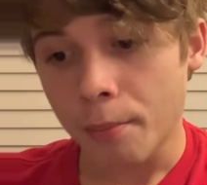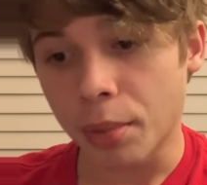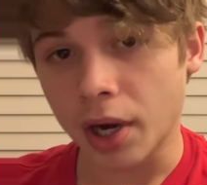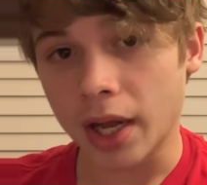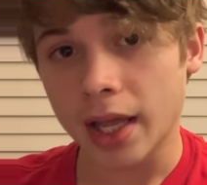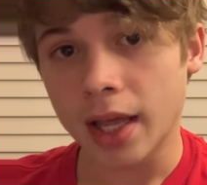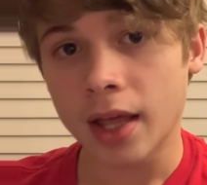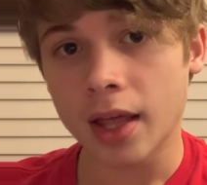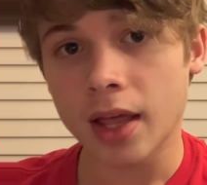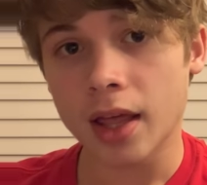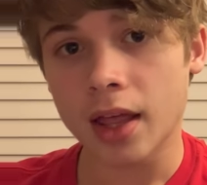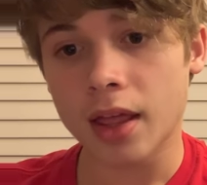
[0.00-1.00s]
But
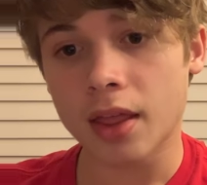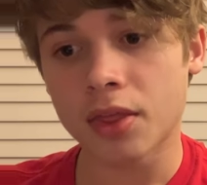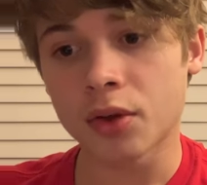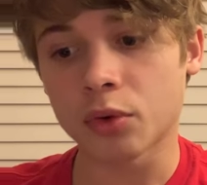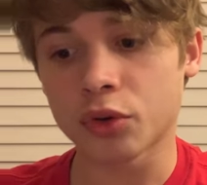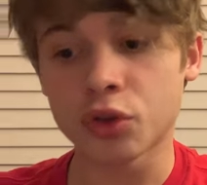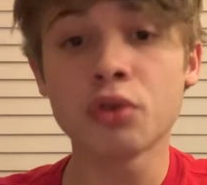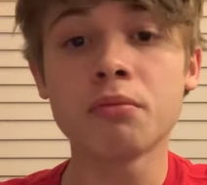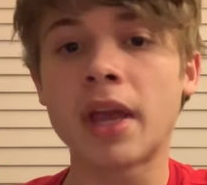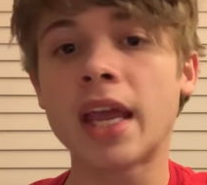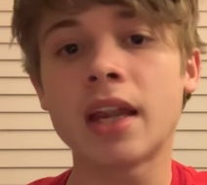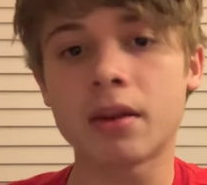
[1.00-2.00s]
there were two
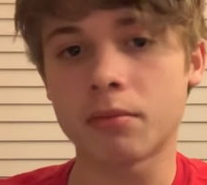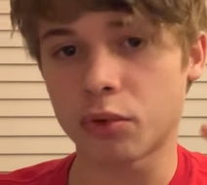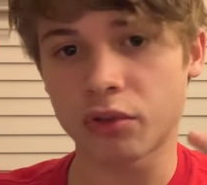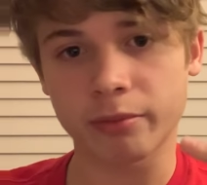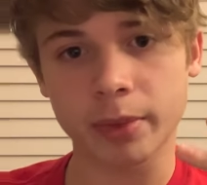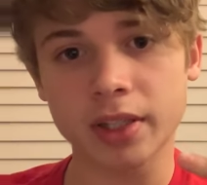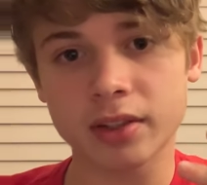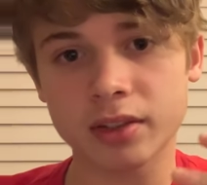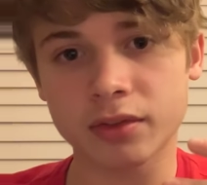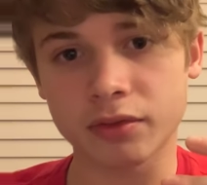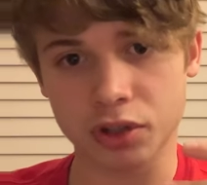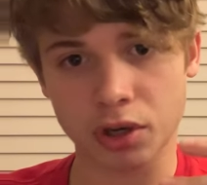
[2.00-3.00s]
main movements
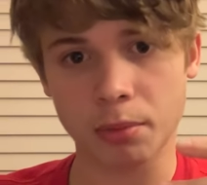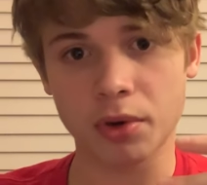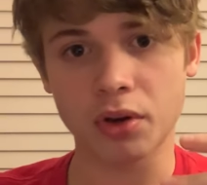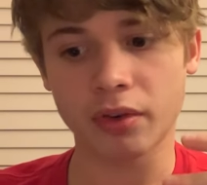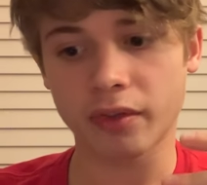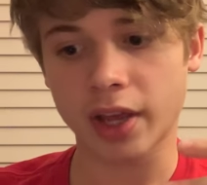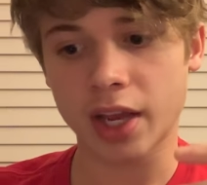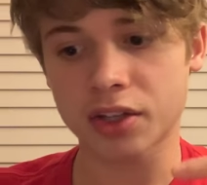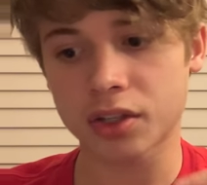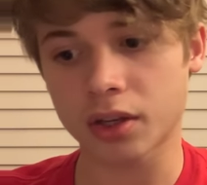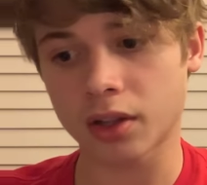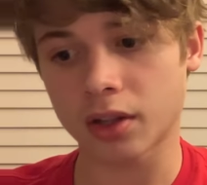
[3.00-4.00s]
for German
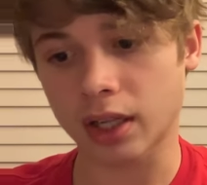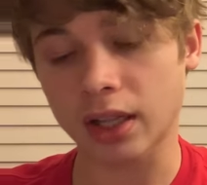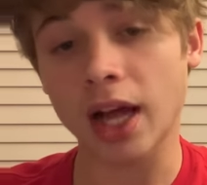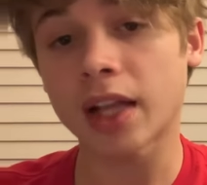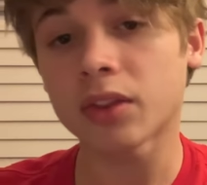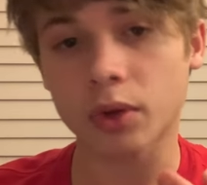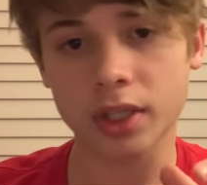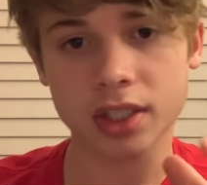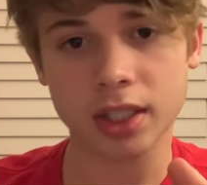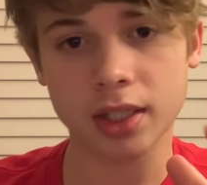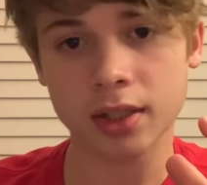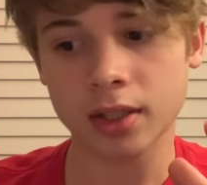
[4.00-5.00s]
unification: the Klein
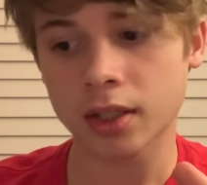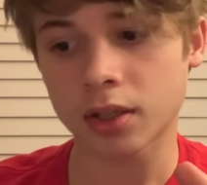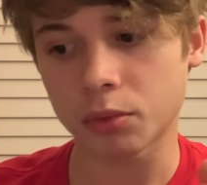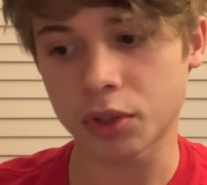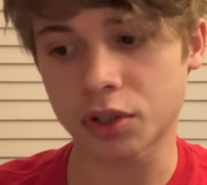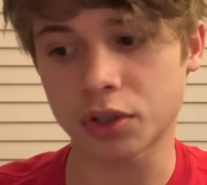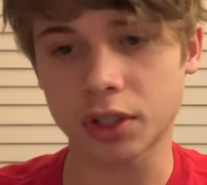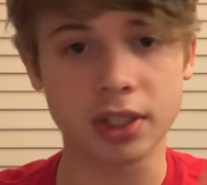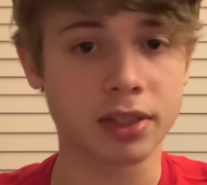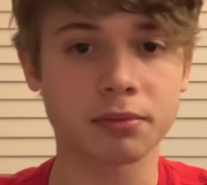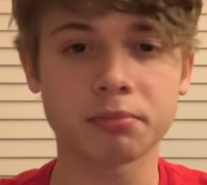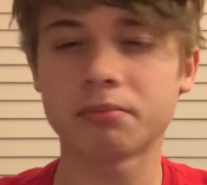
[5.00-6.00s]
Deutschland, which
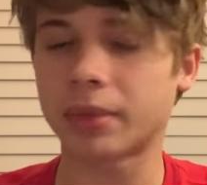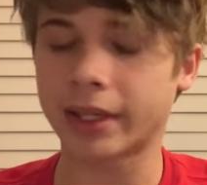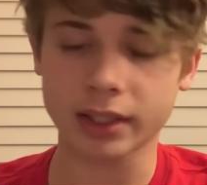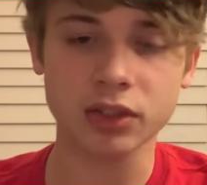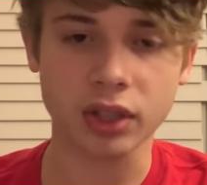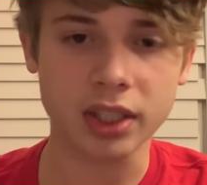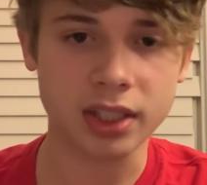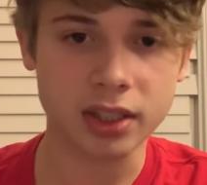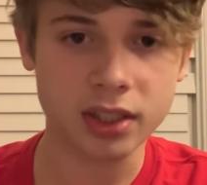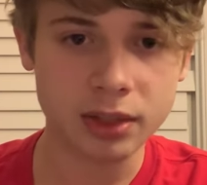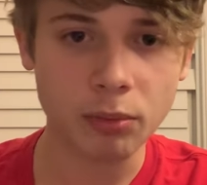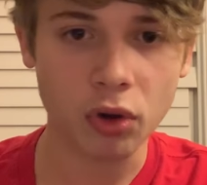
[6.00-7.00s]
is basically translated
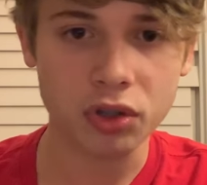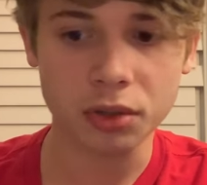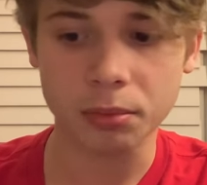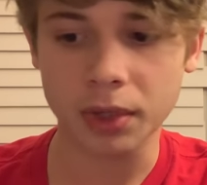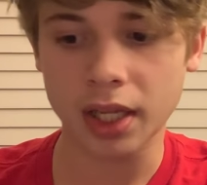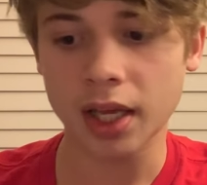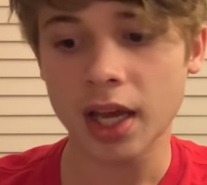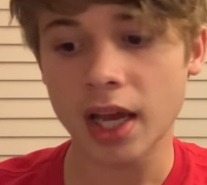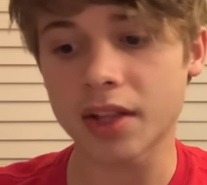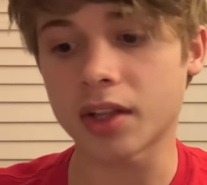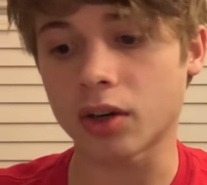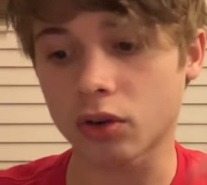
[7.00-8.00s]
to small Germany,
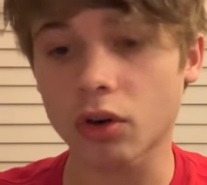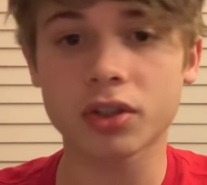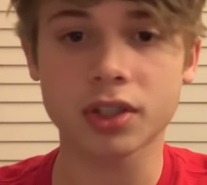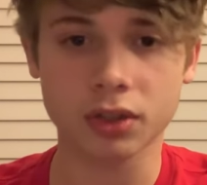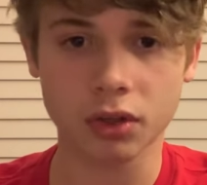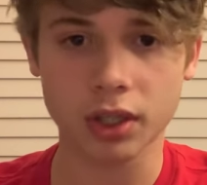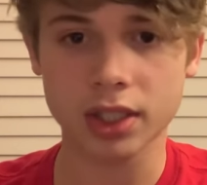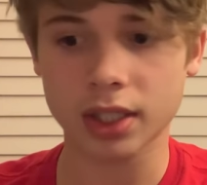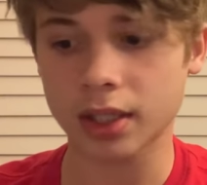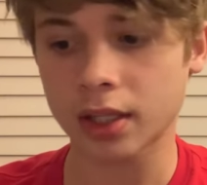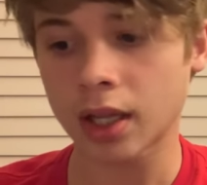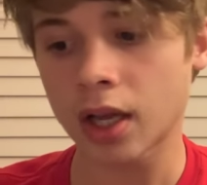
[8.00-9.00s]
and then Große
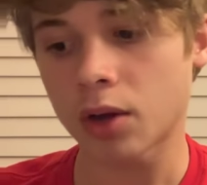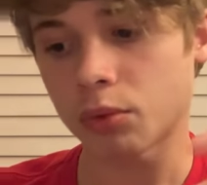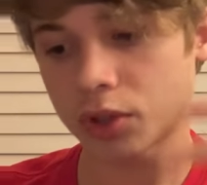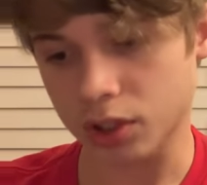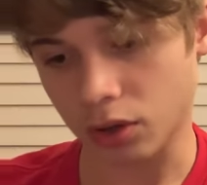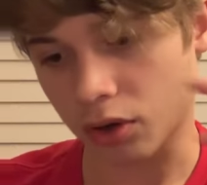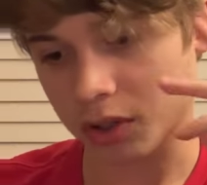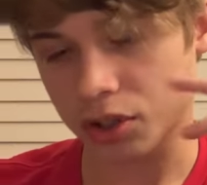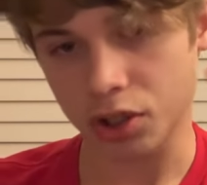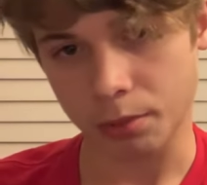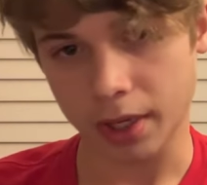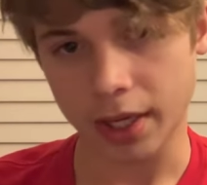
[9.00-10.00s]
Deutschland, which is large
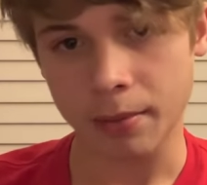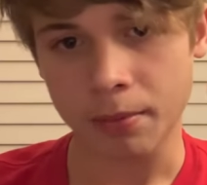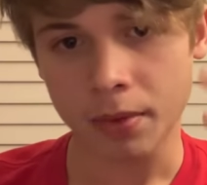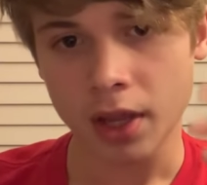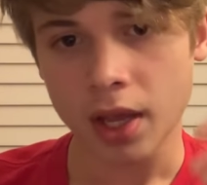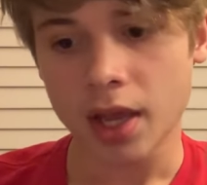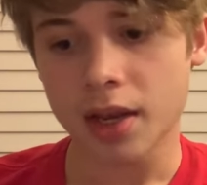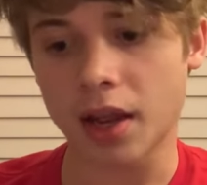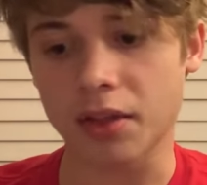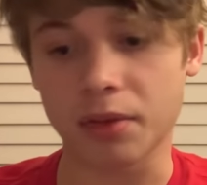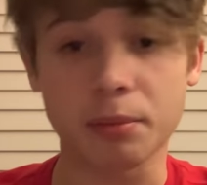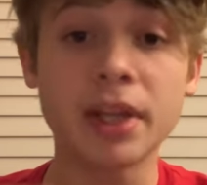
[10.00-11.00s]
Germany.
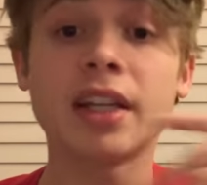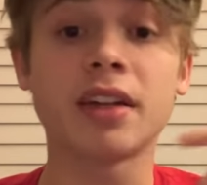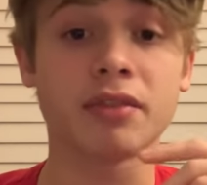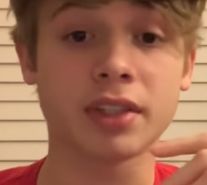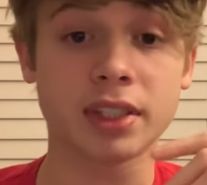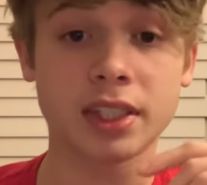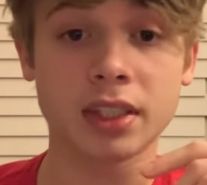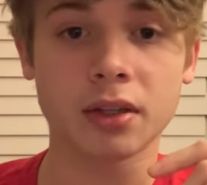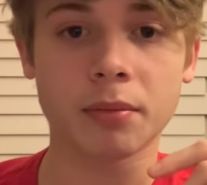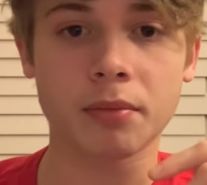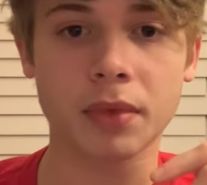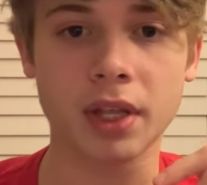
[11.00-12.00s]
Now, the big difference here
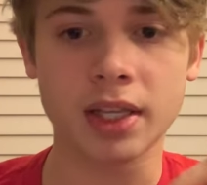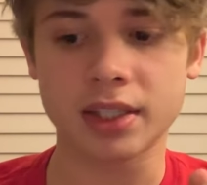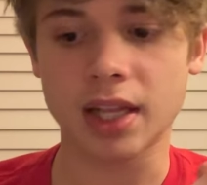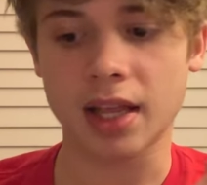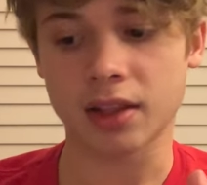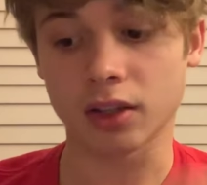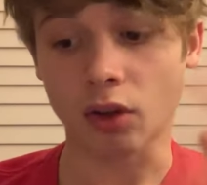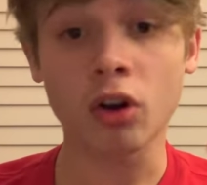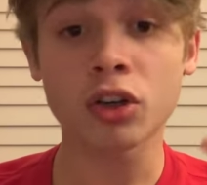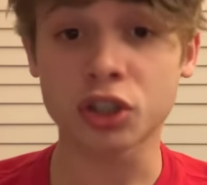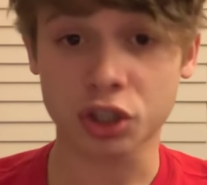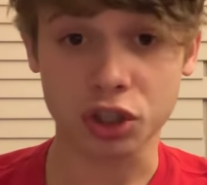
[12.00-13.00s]
is that the
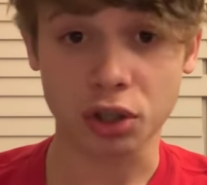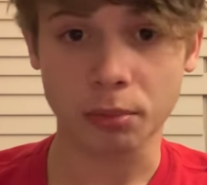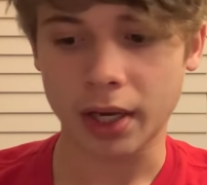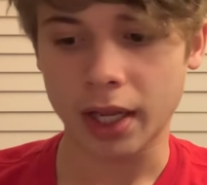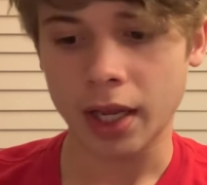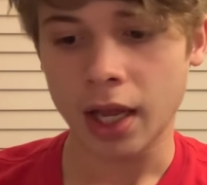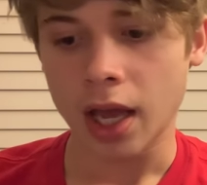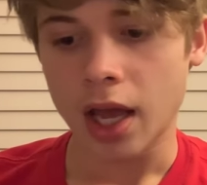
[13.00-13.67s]
large Germany,